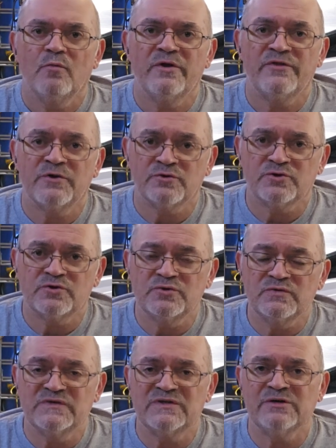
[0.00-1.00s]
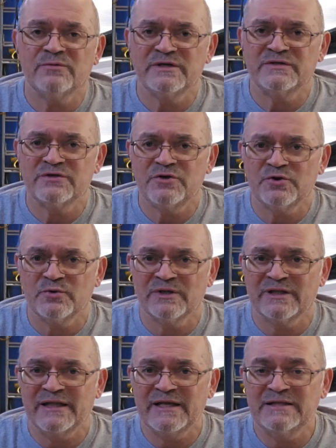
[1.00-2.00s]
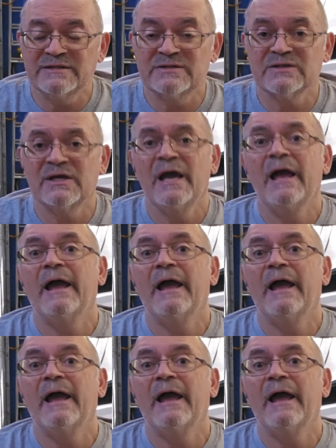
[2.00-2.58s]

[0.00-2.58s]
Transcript: with your 2 series and your Elites,